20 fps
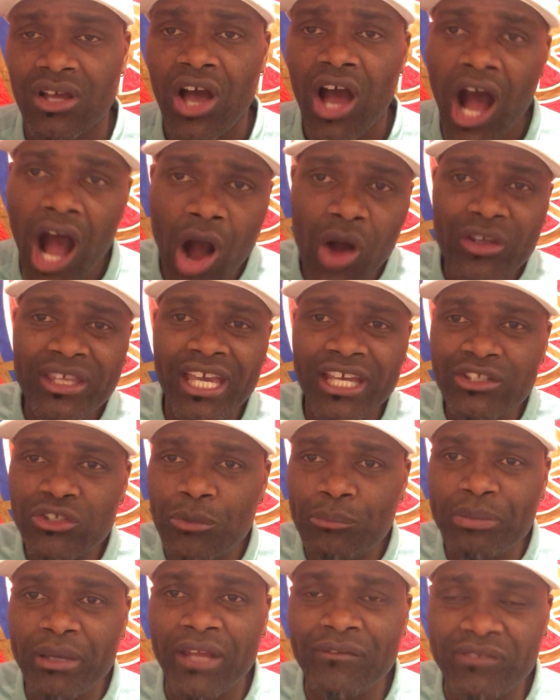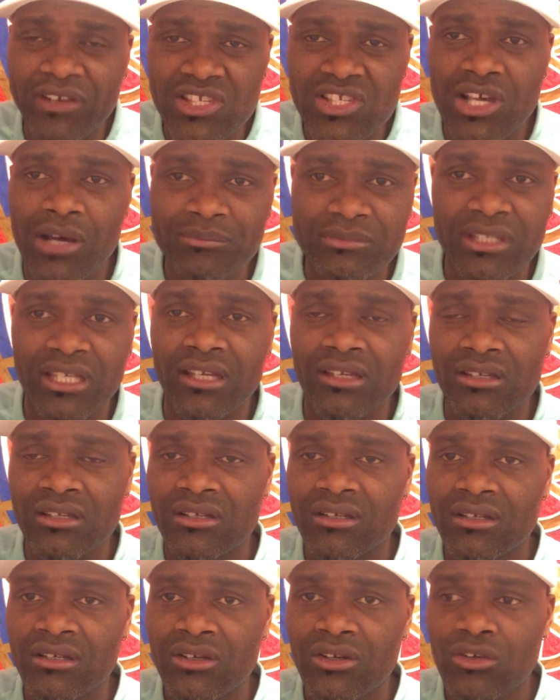How can you pay for something,
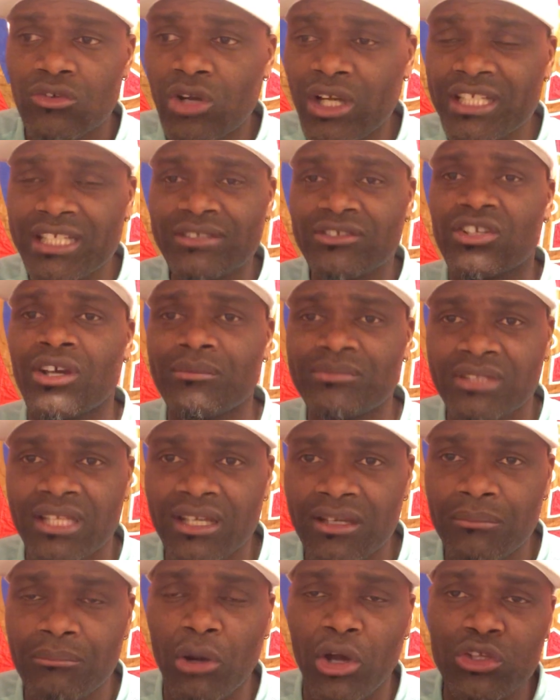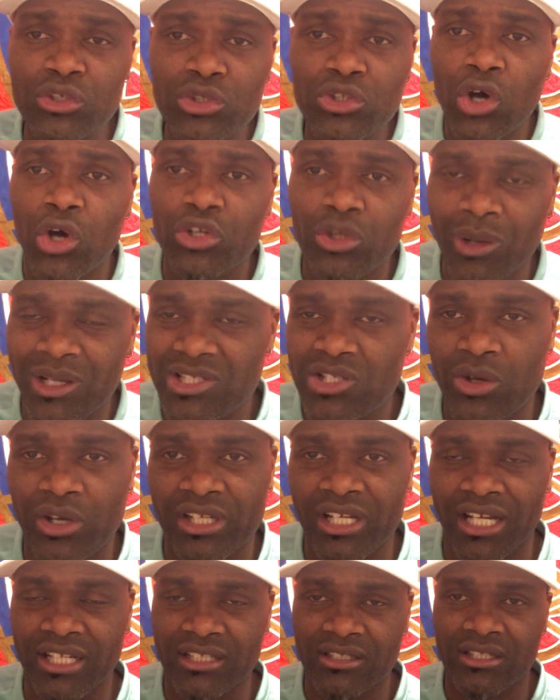running something, but you don't know what's
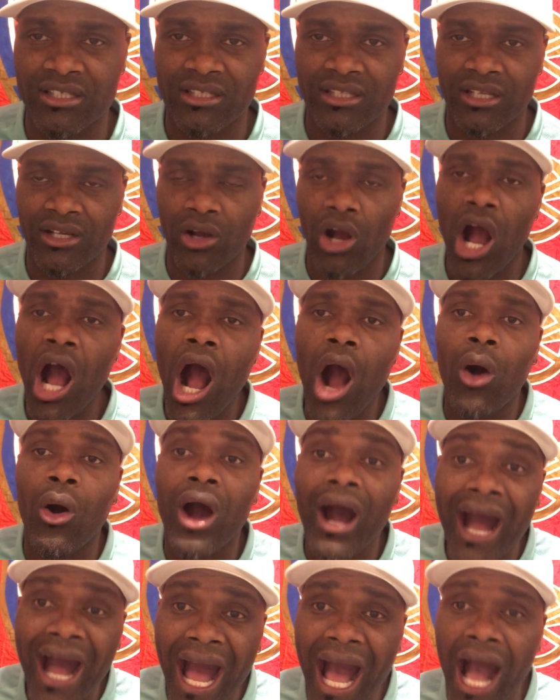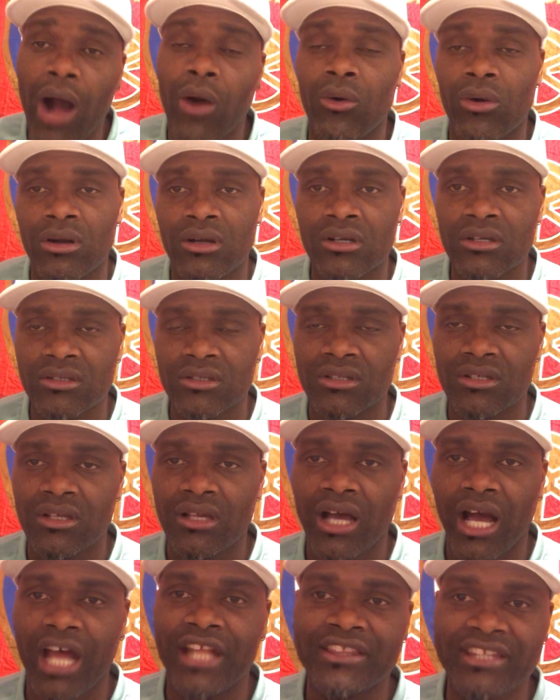going on in there? How?
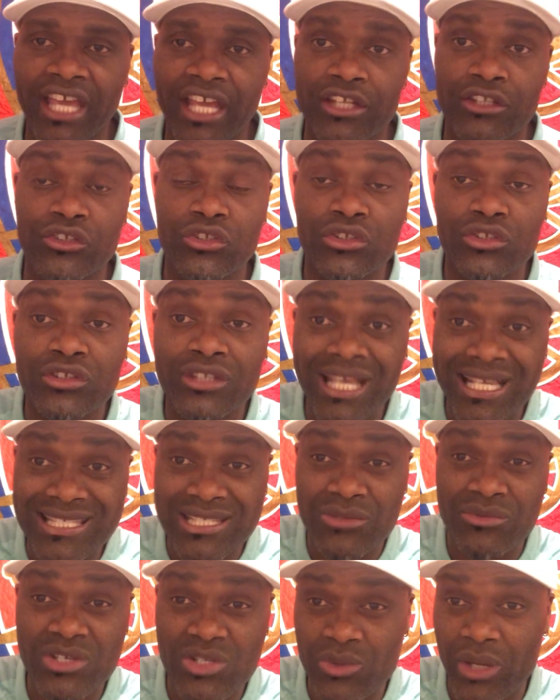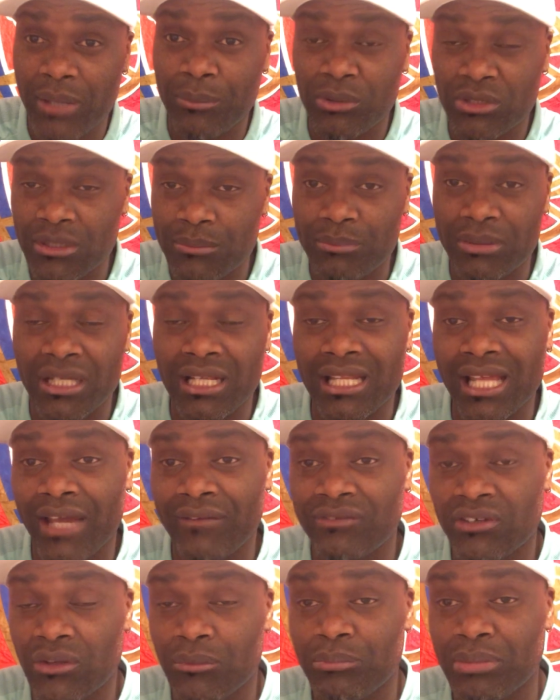And then that's the reason why you're putting player
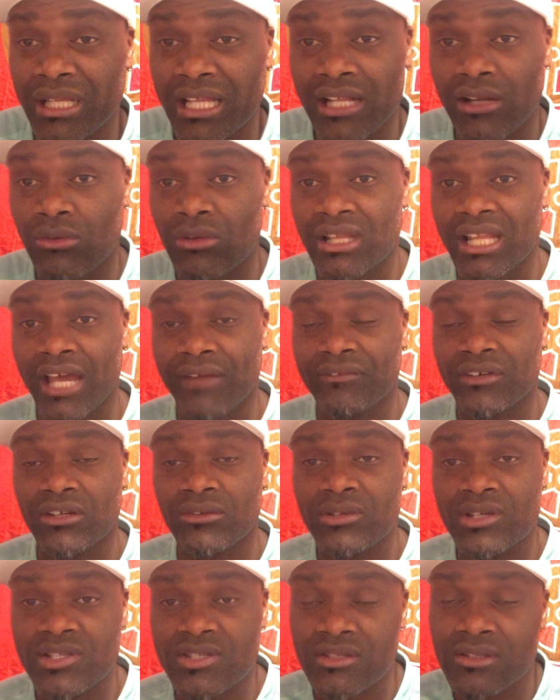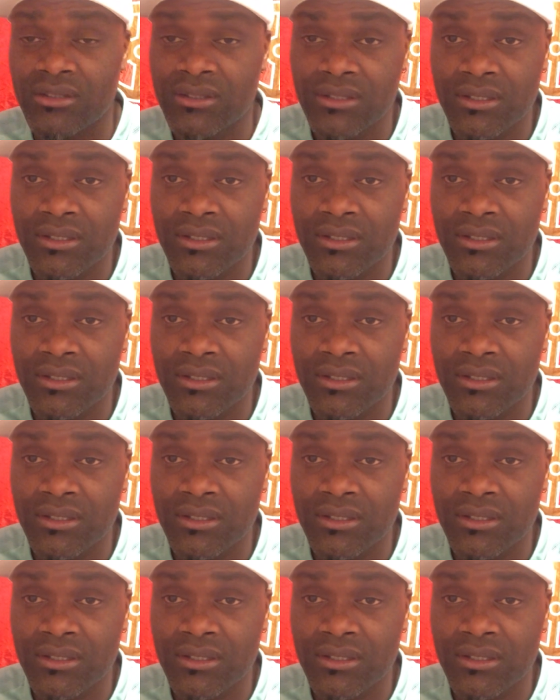life at risk.